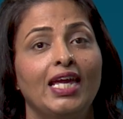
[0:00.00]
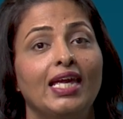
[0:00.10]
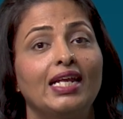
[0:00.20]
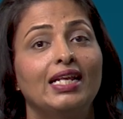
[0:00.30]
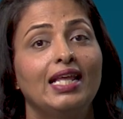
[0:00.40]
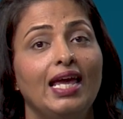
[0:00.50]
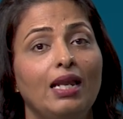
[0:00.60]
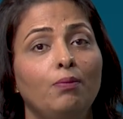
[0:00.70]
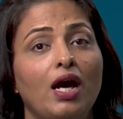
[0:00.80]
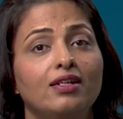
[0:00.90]
It will
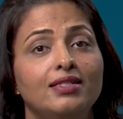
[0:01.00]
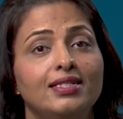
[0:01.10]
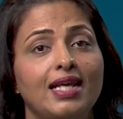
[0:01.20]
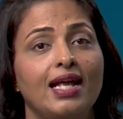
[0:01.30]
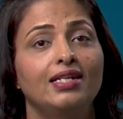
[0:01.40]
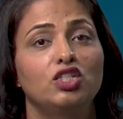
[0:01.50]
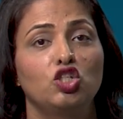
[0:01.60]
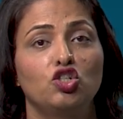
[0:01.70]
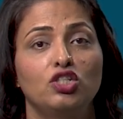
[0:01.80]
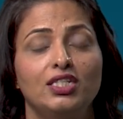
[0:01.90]
help understand
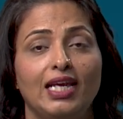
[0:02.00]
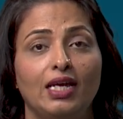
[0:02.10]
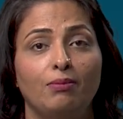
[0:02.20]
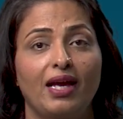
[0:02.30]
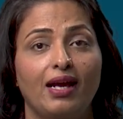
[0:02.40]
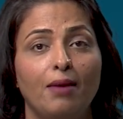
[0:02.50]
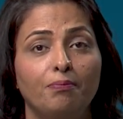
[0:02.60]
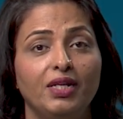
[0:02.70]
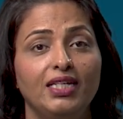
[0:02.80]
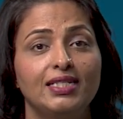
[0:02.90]
decisions taken by
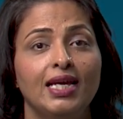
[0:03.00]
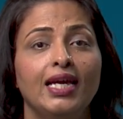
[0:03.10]
companies